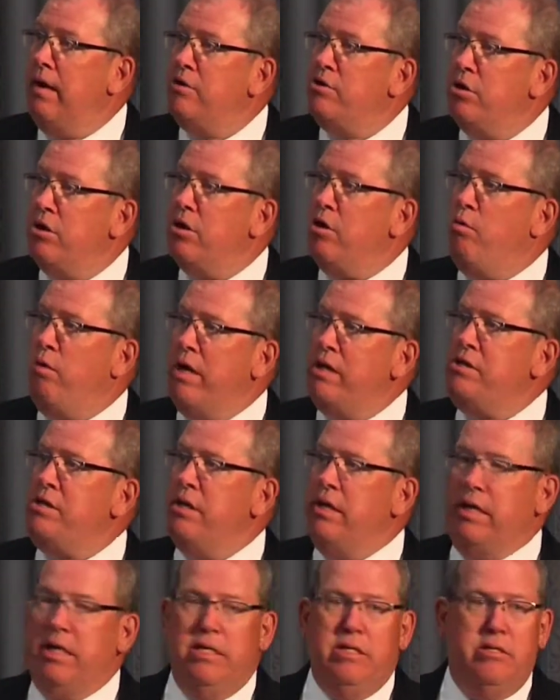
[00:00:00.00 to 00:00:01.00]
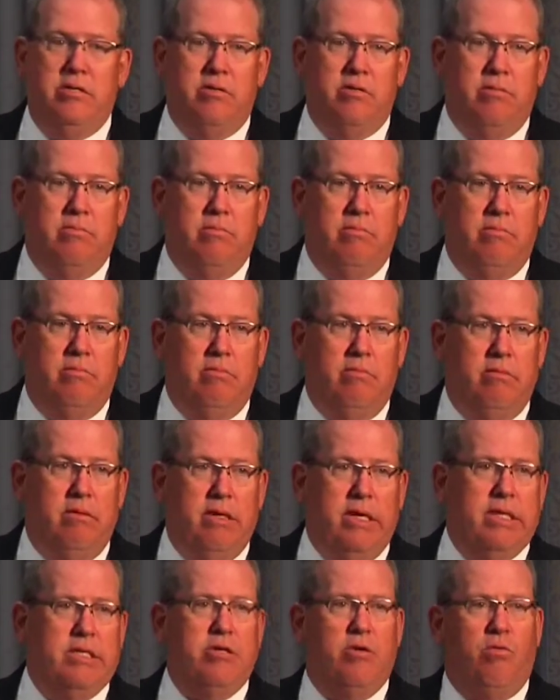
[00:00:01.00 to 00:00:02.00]
So the question is
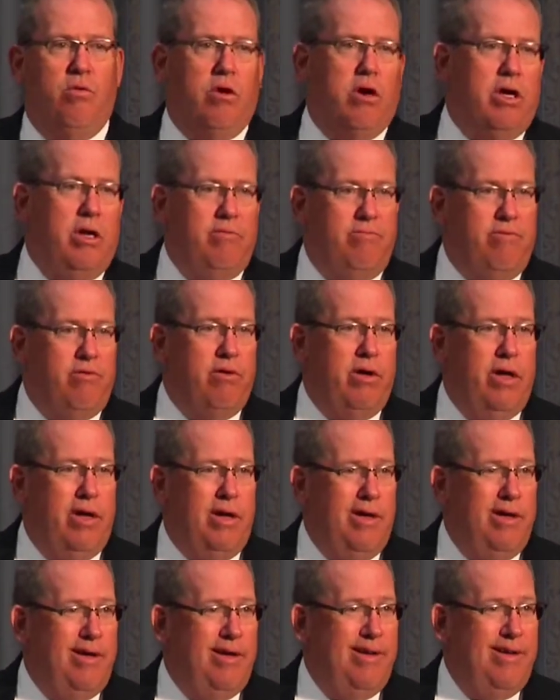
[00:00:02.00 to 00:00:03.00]
it working for you?